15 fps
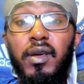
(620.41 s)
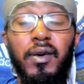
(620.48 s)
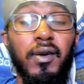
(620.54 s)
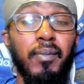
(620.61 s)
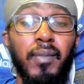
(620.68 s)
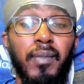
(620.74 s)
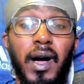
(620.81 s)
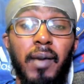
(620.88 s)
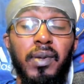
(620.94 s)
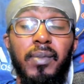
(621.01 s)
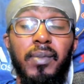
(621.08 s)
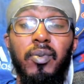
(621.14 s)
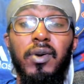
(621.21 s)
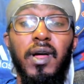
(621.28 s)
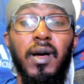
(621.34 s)
My people,
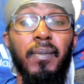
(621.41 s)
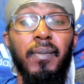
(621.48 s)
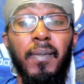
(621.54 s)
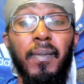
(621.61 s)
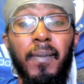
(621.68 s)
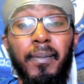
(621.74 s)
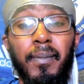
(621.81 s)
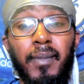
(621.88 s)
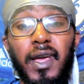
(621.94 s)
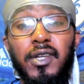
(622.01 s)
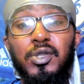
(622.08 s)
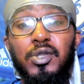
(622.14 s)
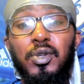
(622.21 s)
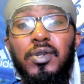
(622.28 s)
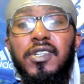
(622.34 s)
them. Make
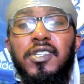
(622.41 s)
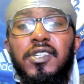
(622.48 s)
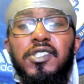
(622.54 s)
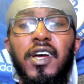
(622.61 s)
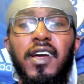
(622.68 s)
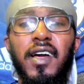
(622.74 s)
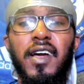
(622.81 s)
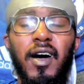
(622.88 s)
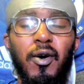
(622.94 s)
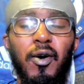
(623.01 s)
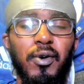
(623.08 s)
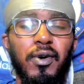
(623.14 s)
sure to check out